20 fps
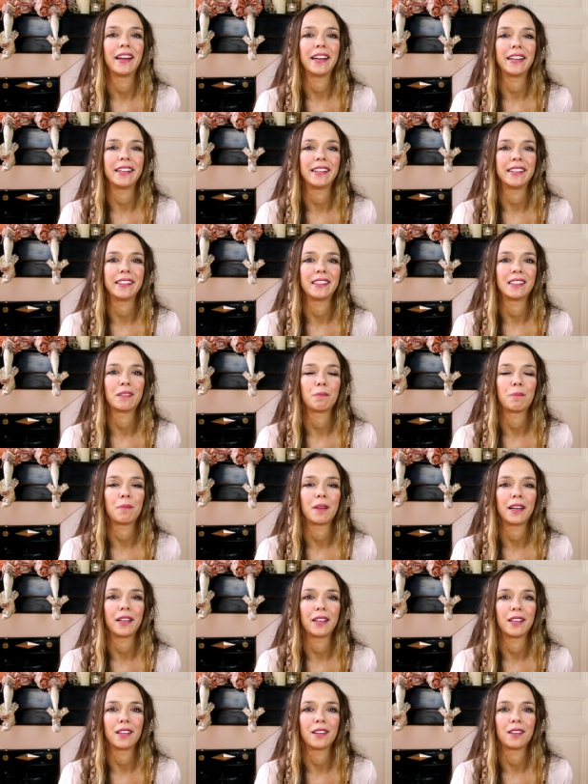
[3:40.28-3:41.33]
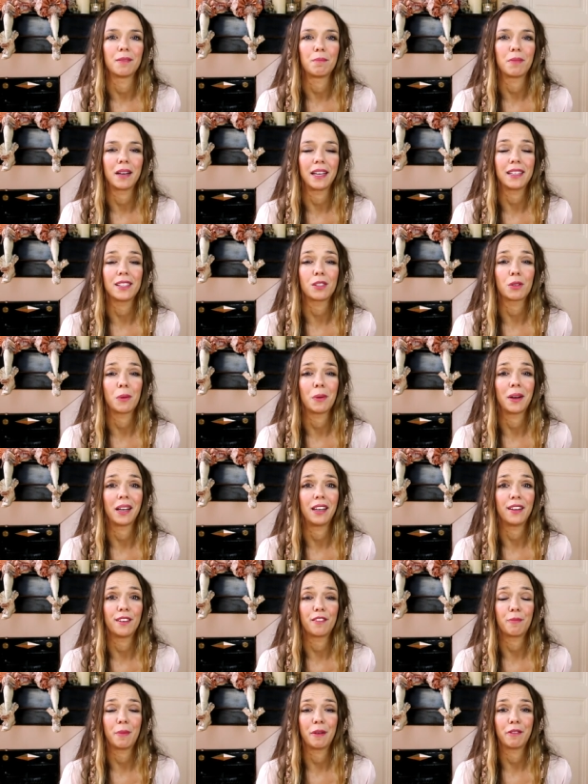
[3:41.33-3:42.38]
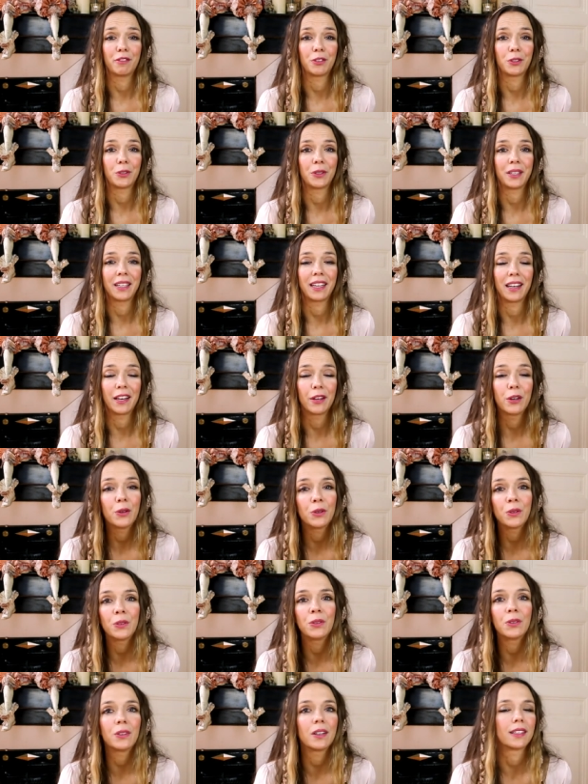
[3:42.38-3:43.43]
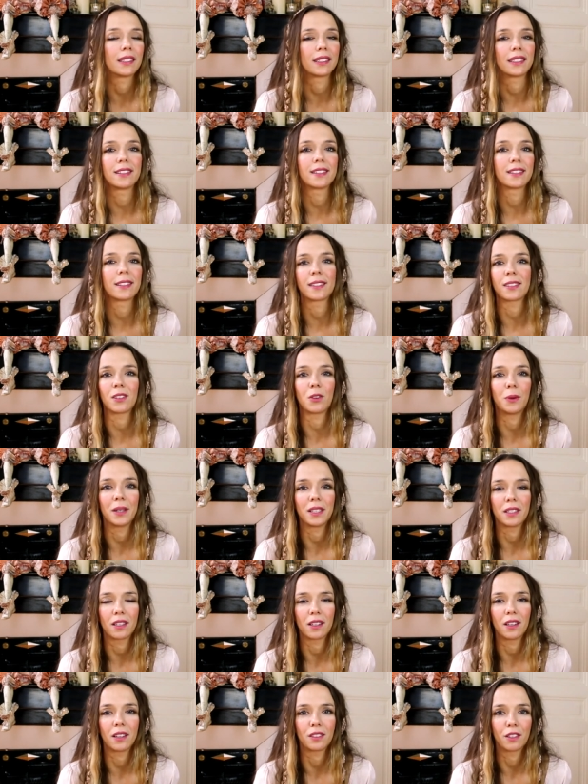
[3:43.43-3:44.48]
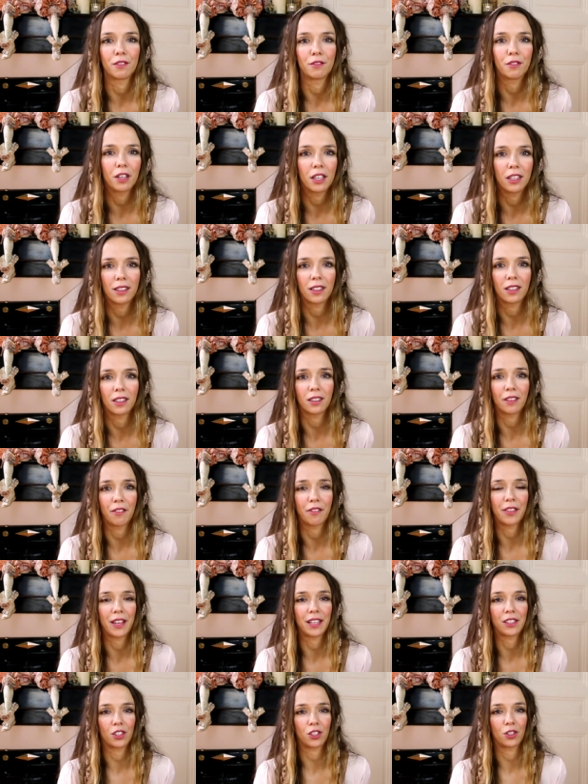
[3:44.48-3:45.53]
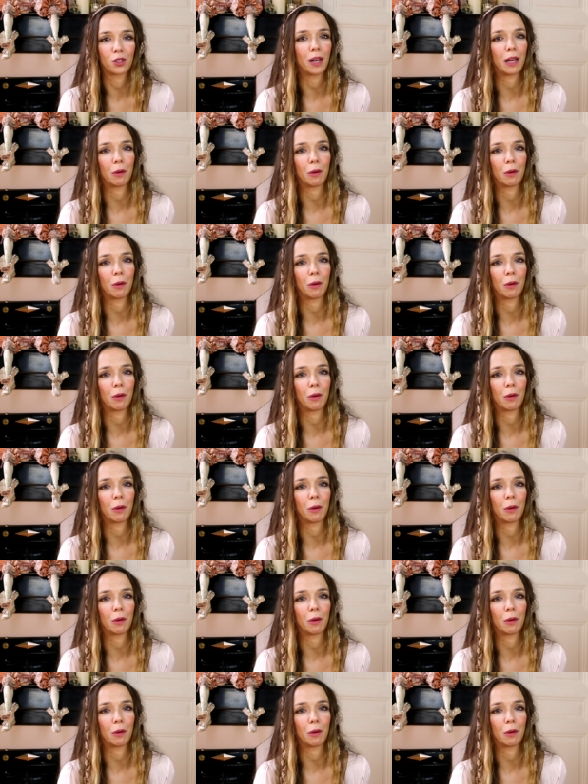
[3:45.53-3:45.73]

in my place where I lived before, in Lyon, and it's always a lot of work, a lot of things to do.